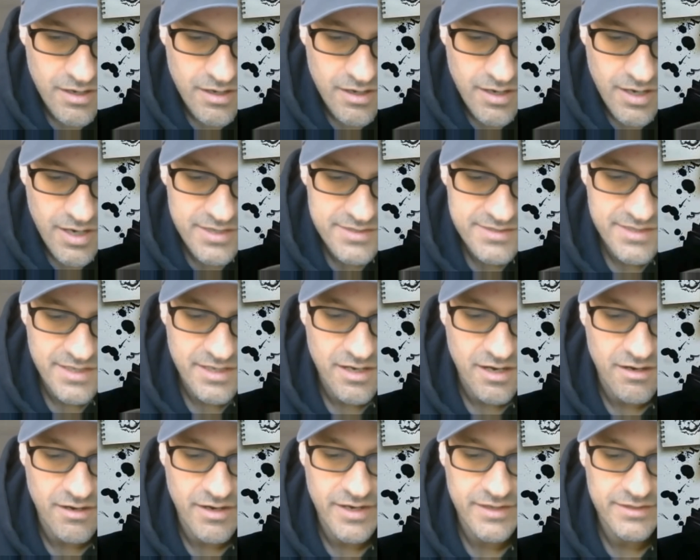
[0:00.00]
I said,
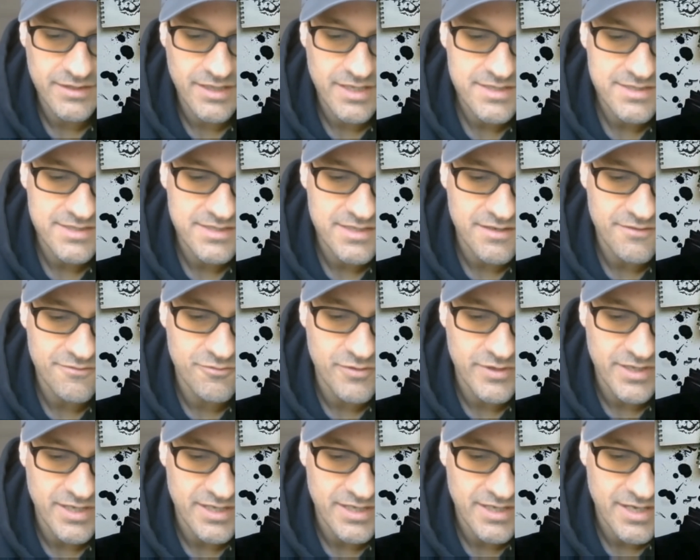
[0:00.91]
all right, let's see if
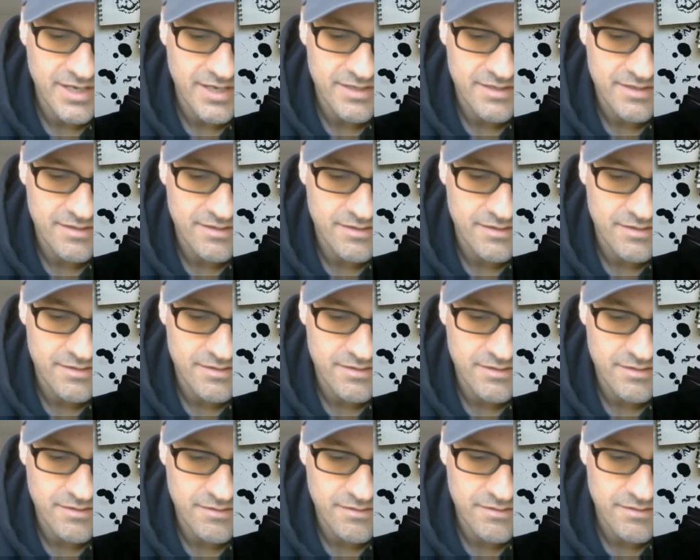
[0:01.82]
we can get
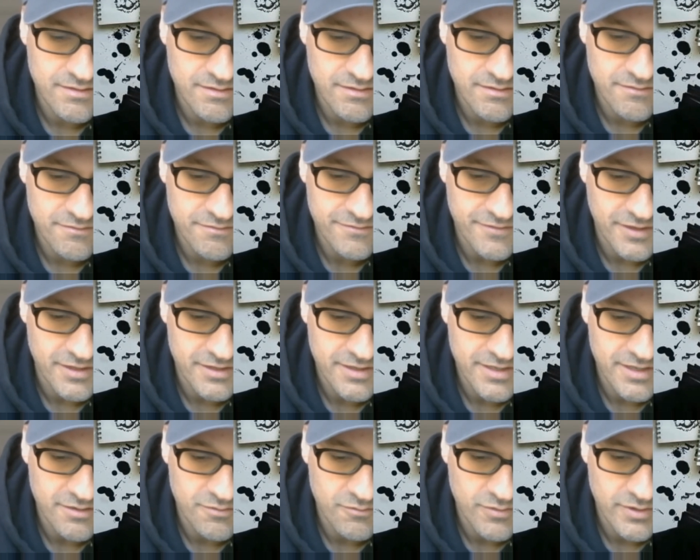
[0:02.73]

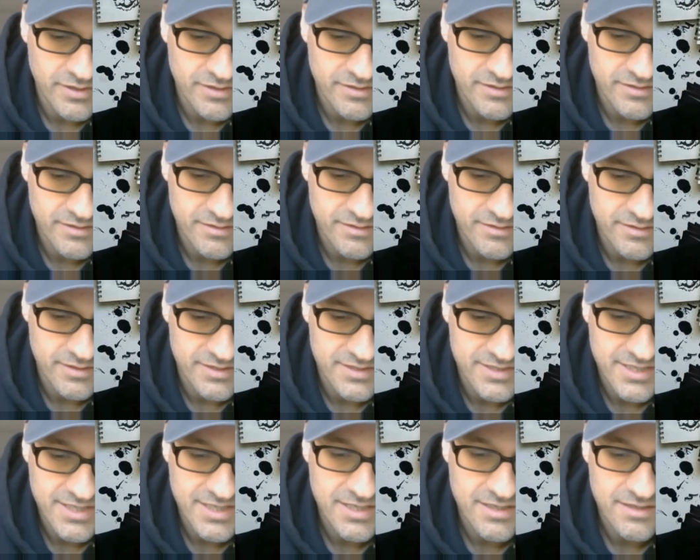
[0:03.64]
funky with the
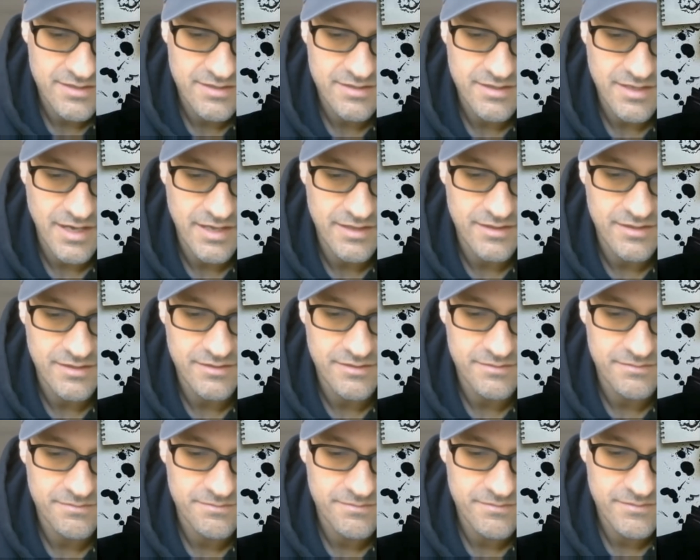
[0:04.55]
teeth and
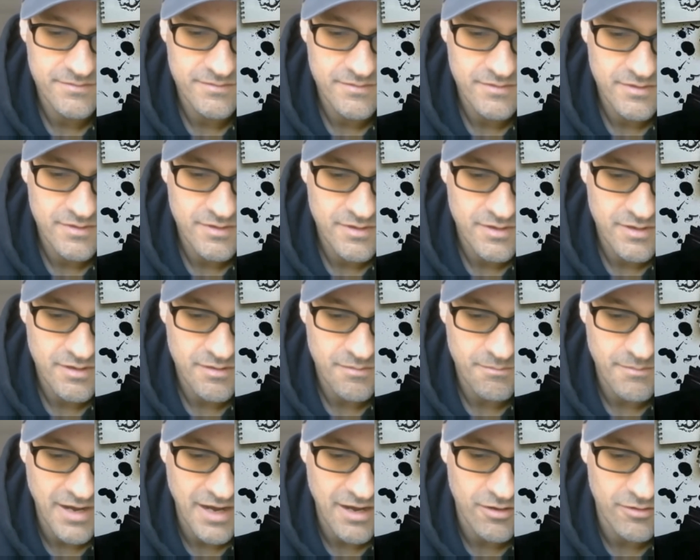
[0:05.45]
the
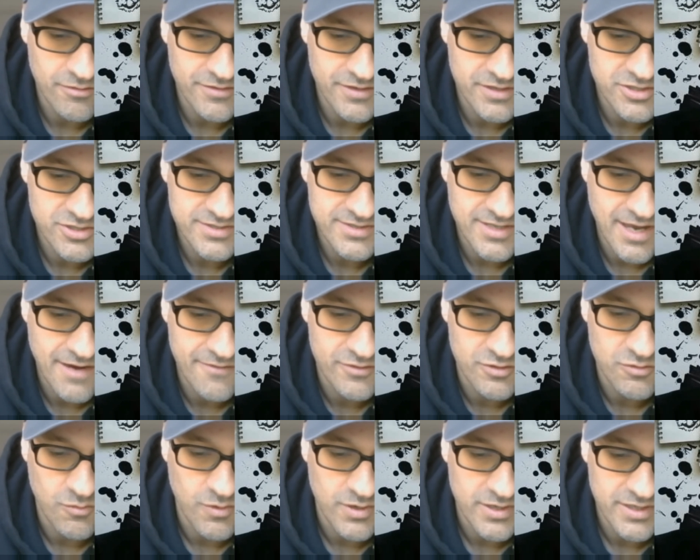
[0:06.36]
mouth and just
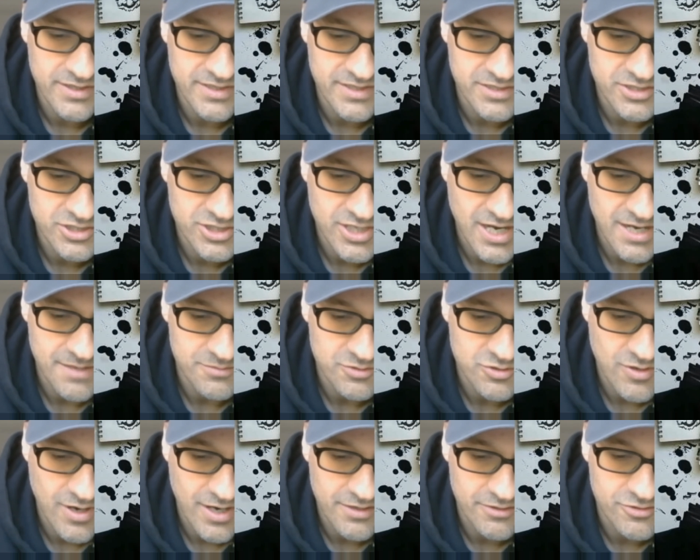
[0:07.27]
every one of these shapes.
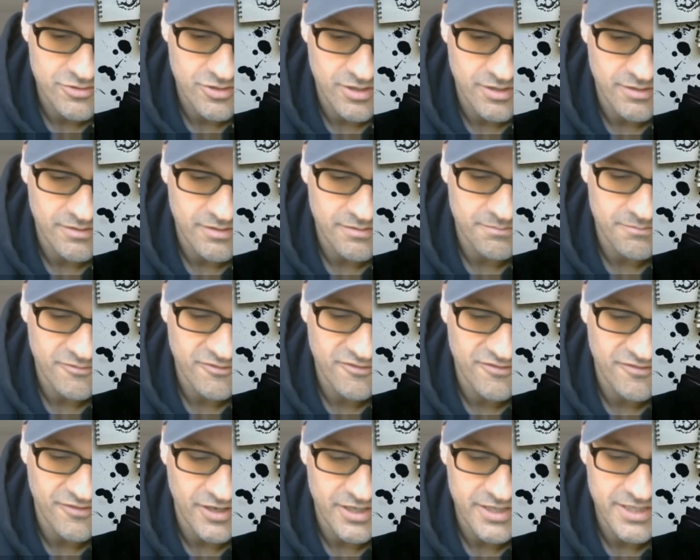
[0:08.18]
Try to draw
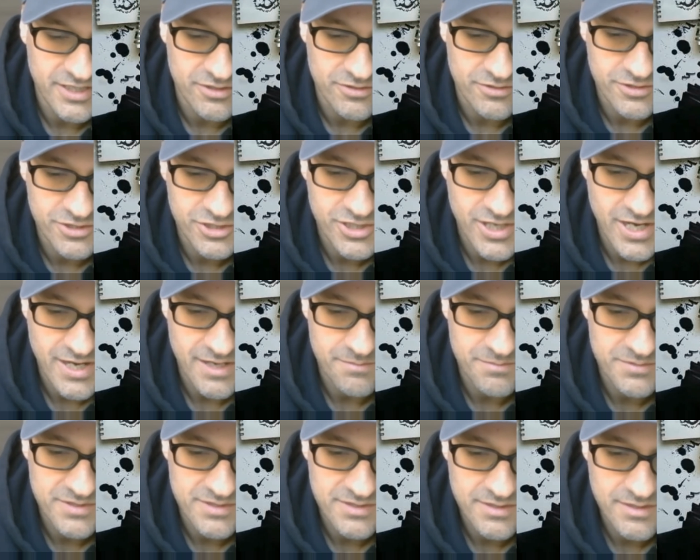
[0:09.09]
funnier
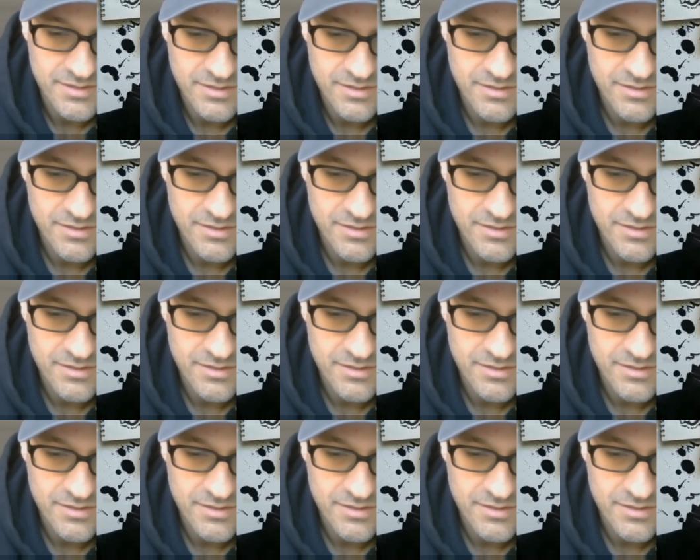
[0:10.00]
shapes.